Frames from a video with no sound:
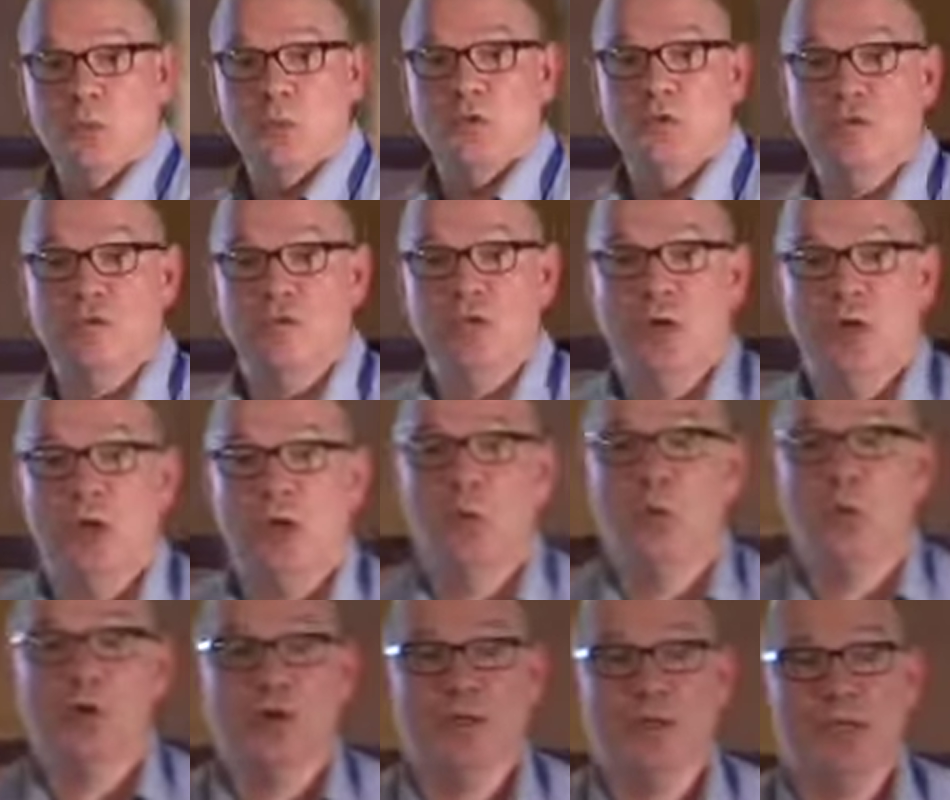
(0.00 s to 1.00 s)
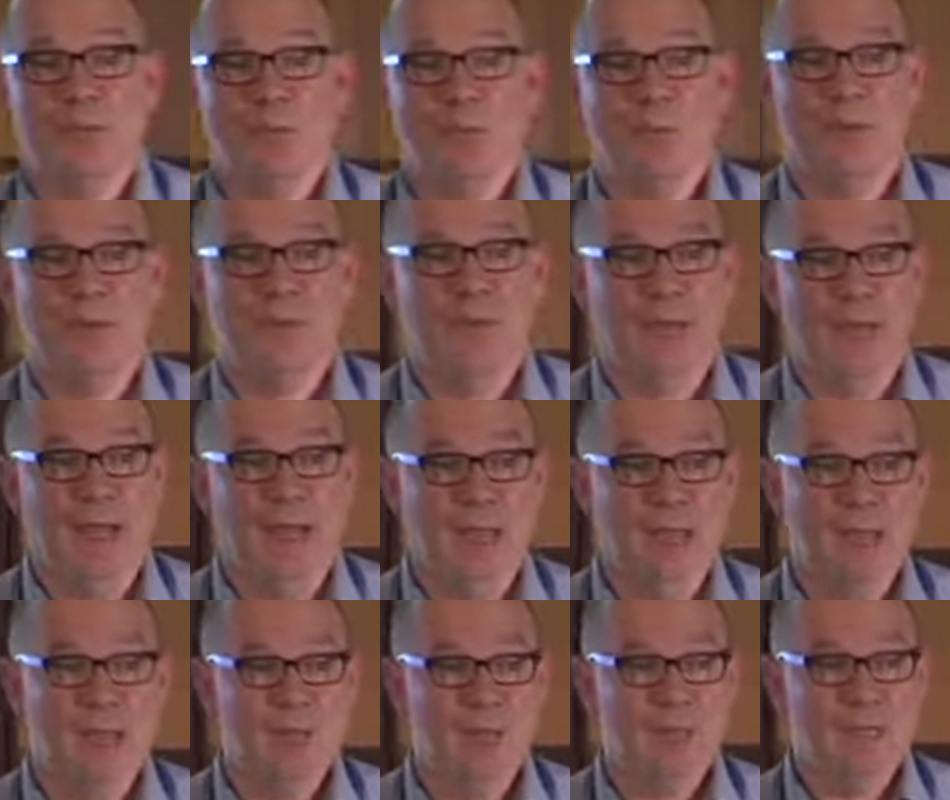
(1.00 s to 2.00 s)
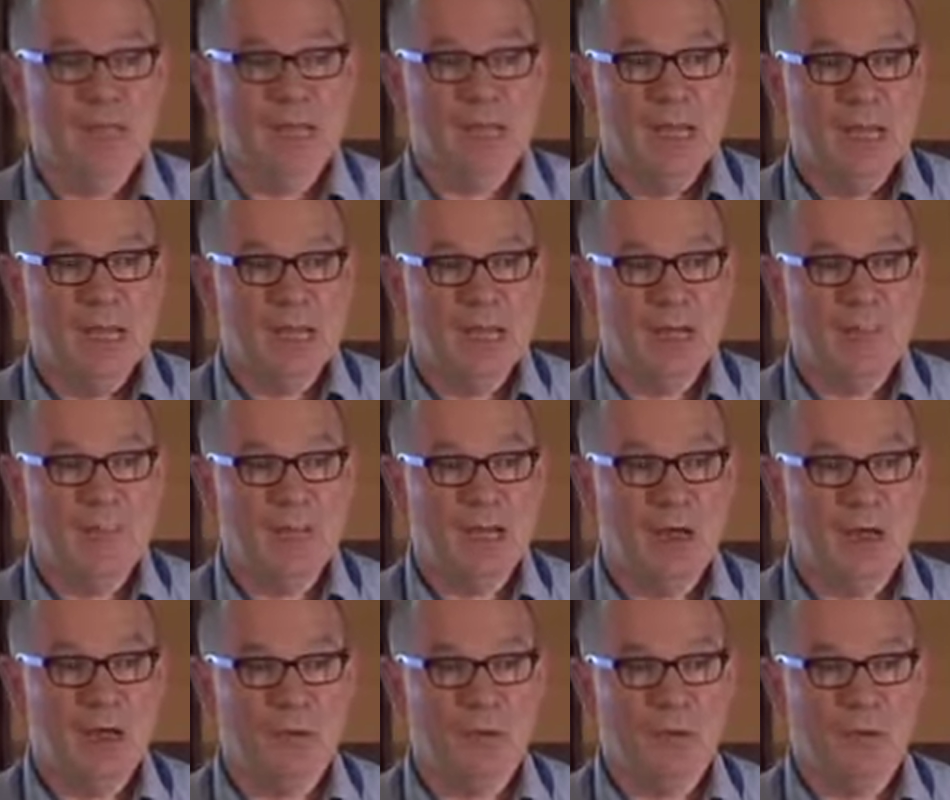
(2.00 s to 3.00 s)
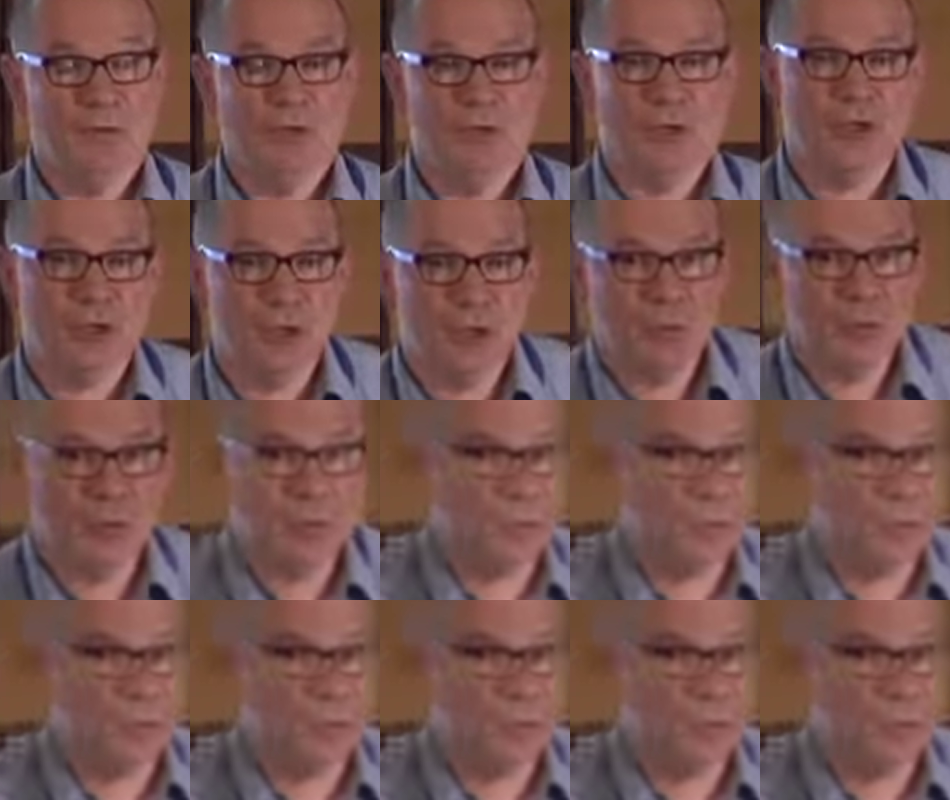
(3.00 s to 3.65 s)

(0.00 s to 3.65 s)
was working with that. And I want to show